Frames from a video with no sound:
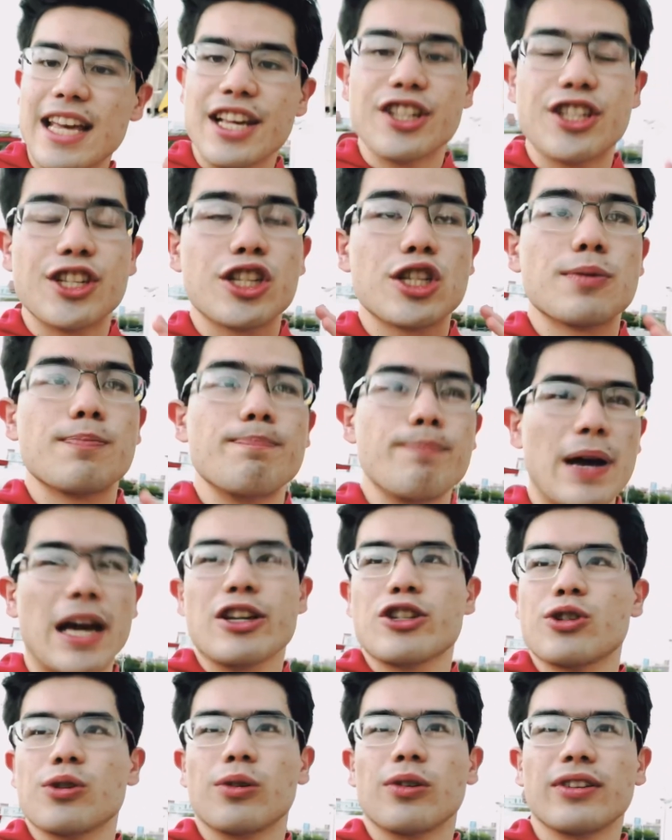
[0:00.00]
is
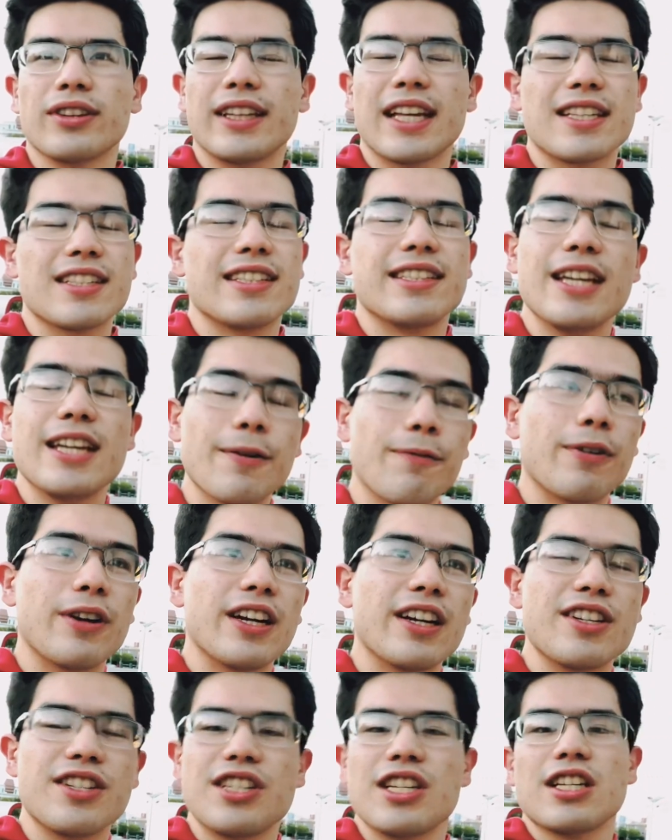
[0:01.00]
special. That's different
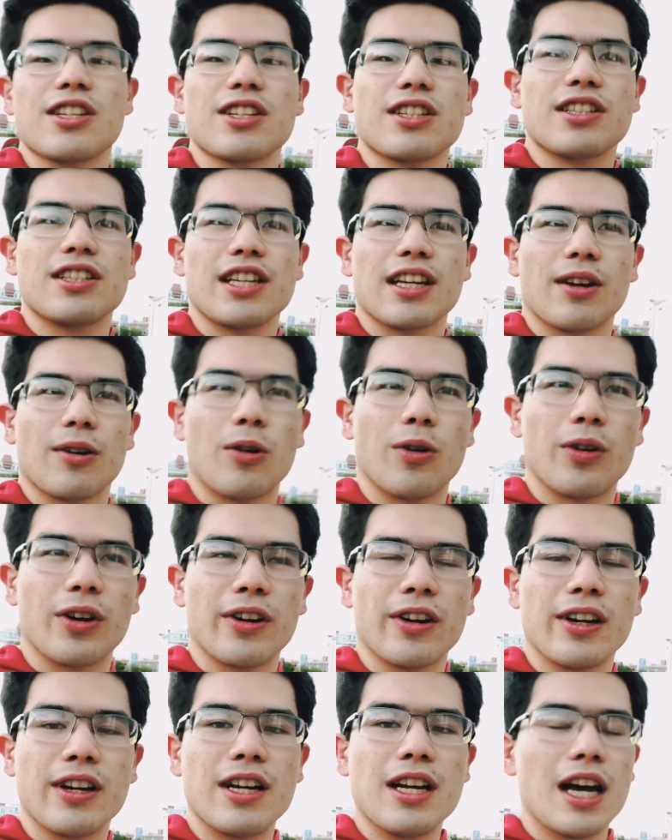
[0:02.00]
than a season ticket holder.
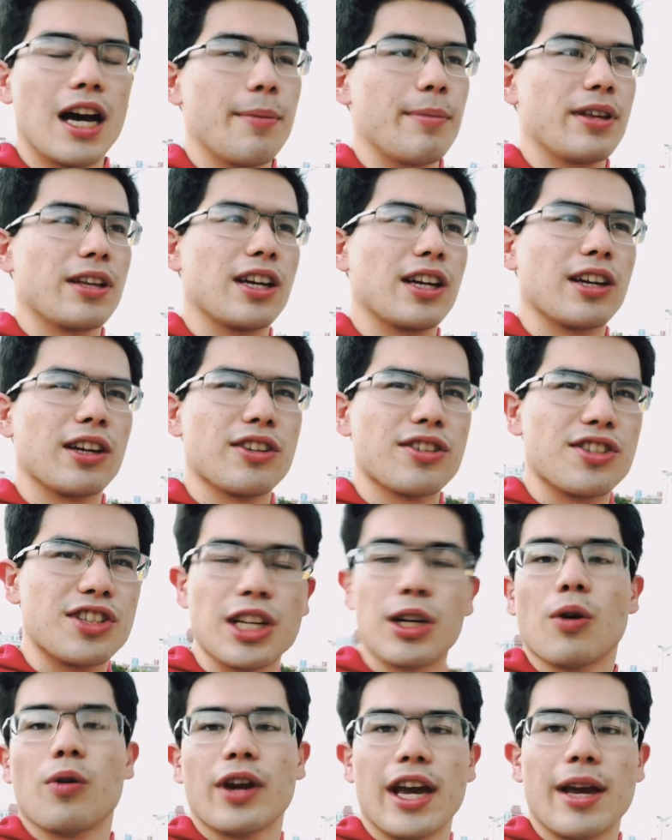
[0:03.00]
I mean a
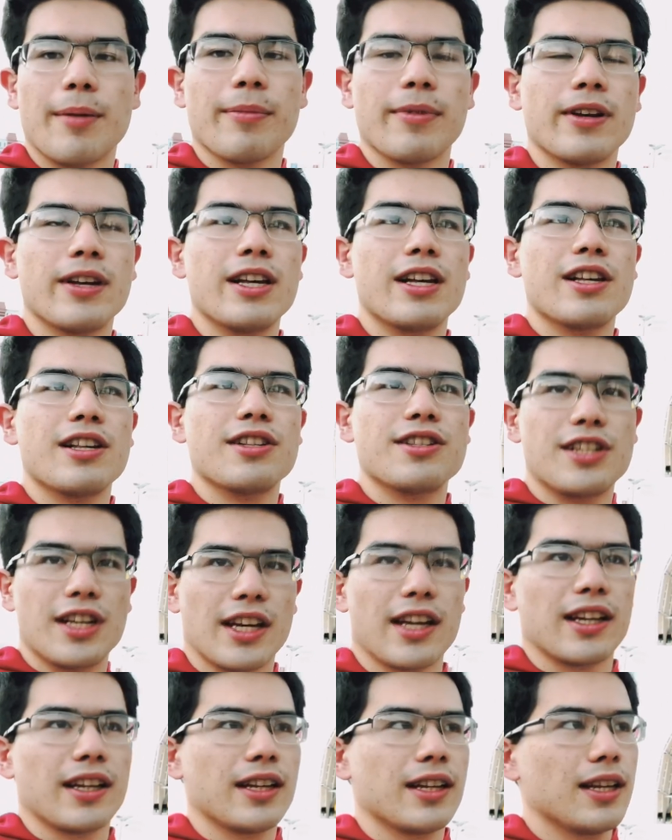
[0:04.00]
single game
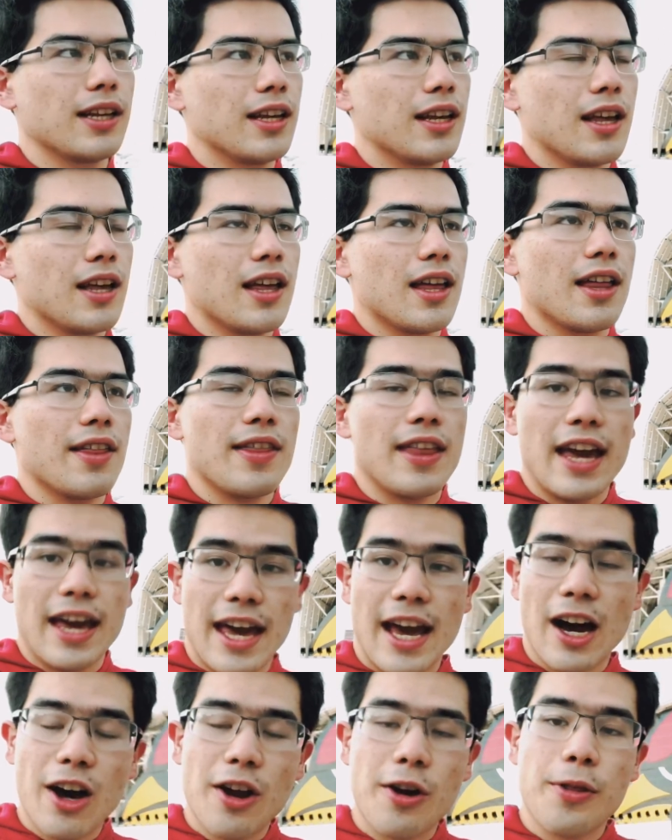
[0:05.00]
ticket.
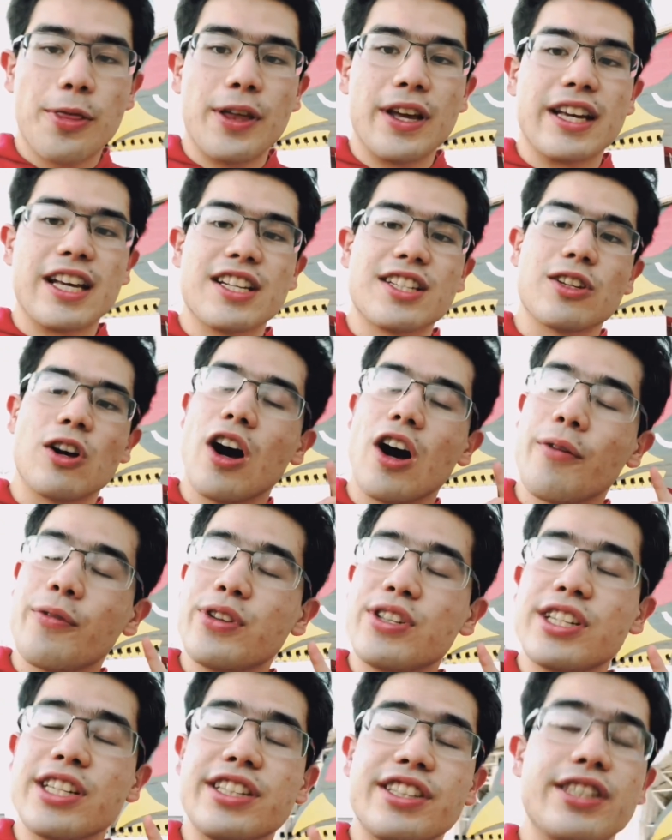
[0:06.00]
Other thing is
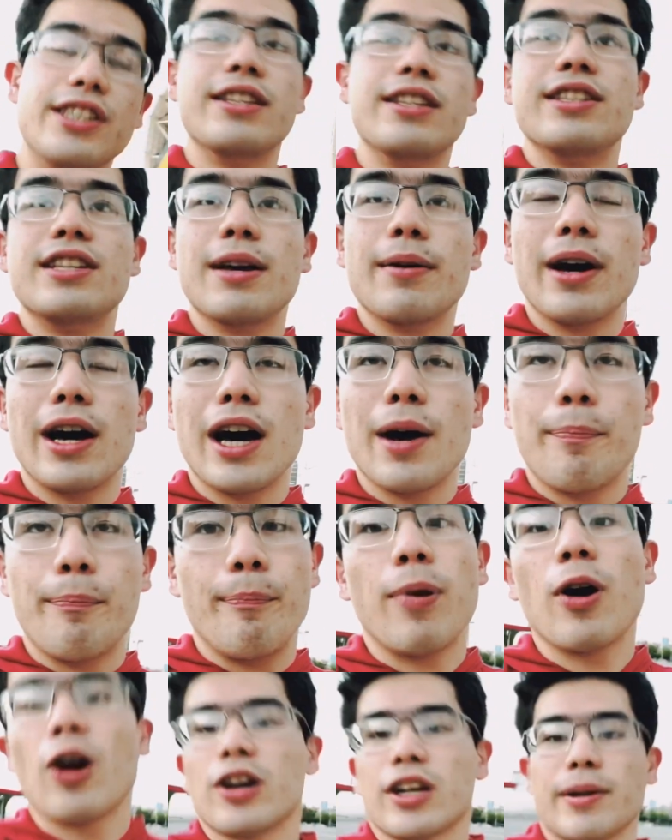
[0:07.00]
obviously uh,
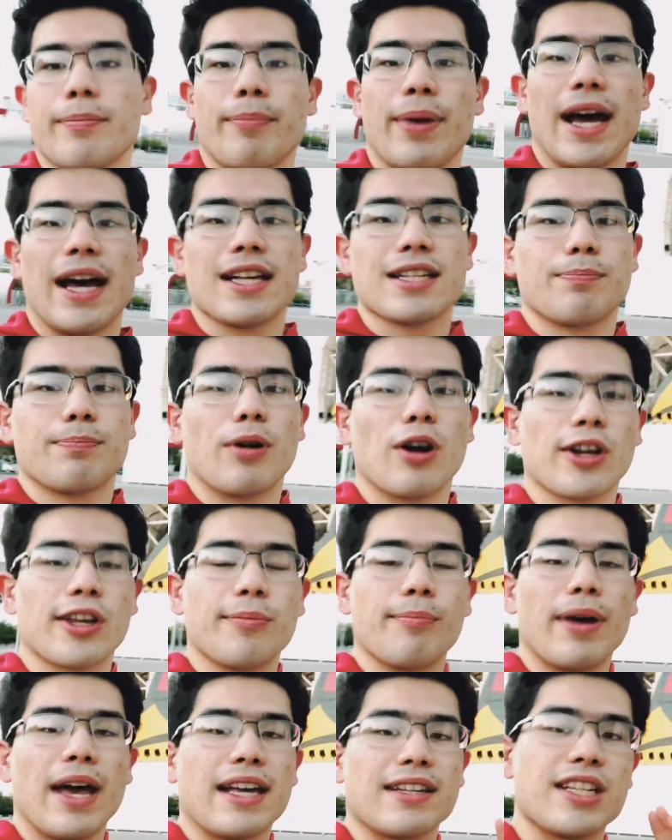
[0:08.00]
parking pass.
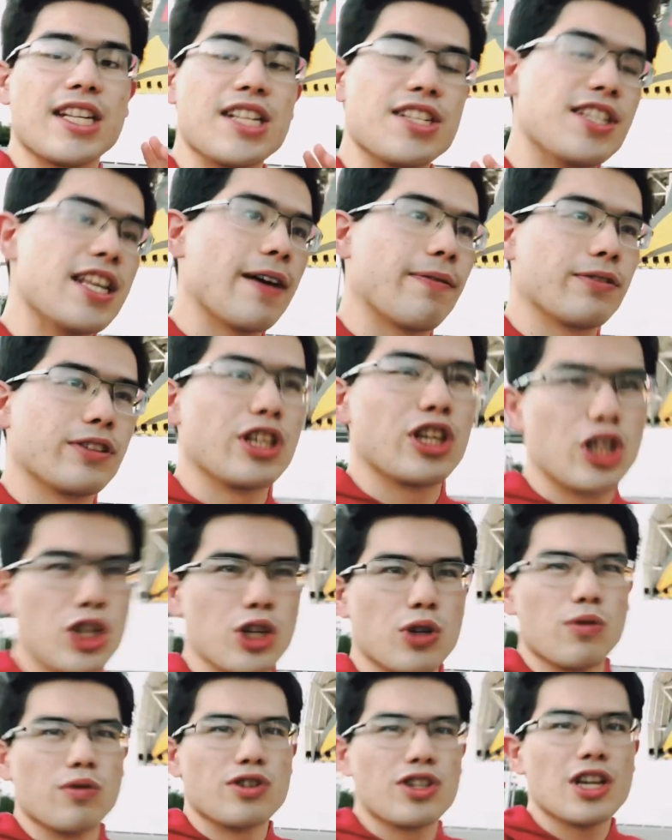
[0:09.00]
Parking pass is definitely
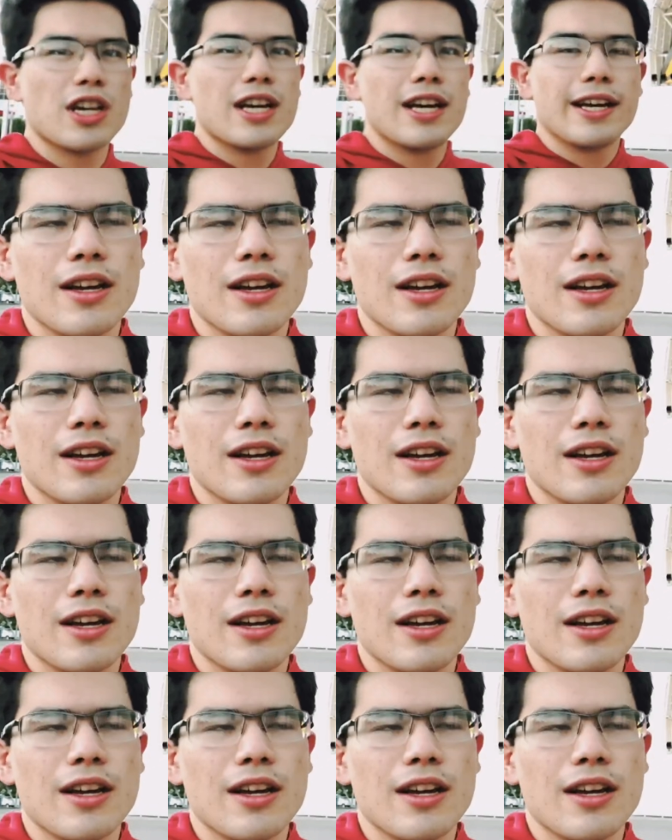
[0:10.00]
huge